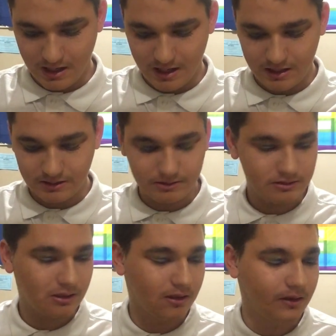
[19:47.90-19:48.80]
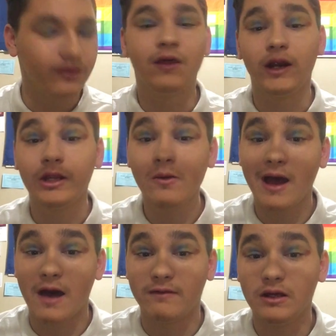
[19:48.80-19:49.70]
And there you
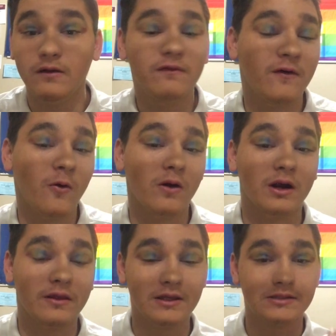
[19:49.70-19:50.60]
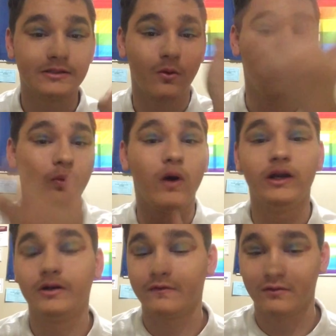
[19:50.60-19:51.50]
have it for this
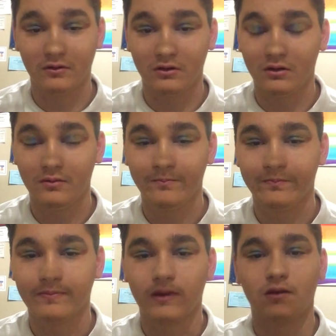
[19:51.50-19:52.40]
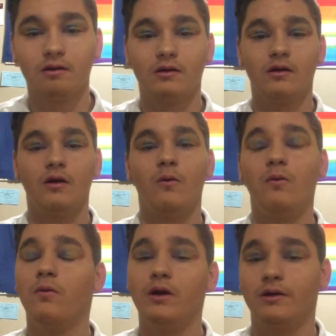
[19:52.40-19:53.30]
wonderful,
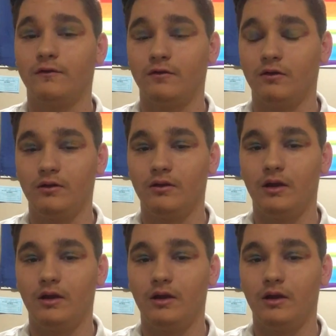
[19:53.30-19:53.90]
wonderful